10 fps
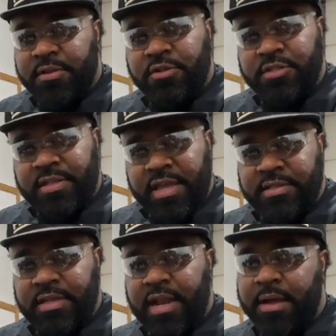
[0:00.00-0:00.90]
they're just things
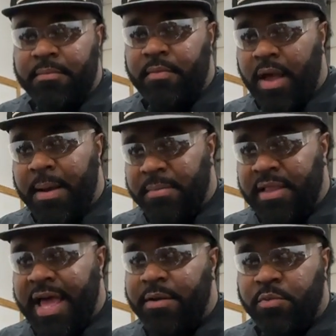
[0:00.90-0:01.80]
that I'm
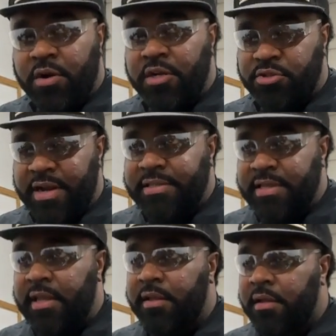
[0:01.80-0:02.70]
glad we're
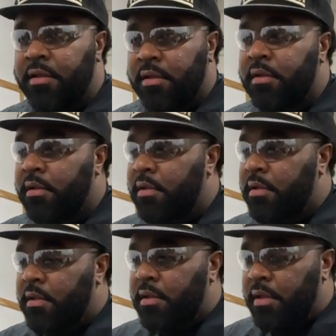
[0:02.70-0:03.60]
addressing,
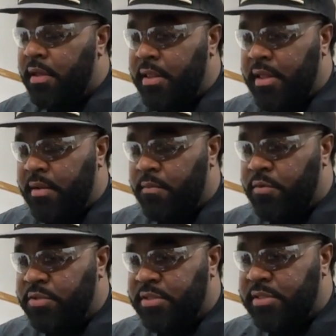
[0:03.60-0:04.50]
and then we'll
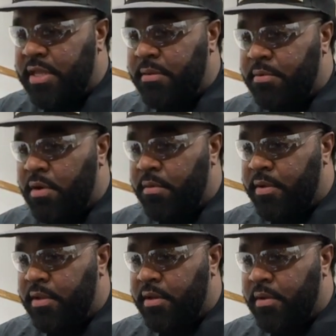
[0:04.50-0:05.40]
just keep going,
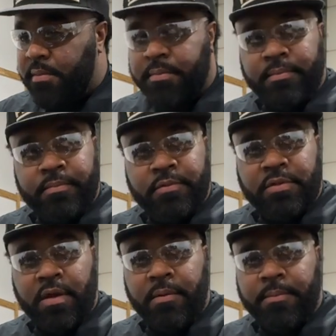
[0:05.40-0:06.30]
you know,
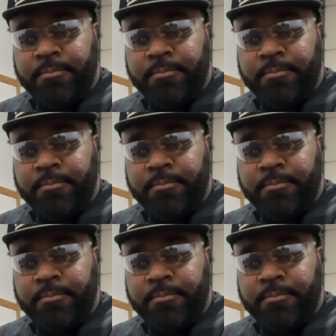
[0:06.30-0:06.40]
so.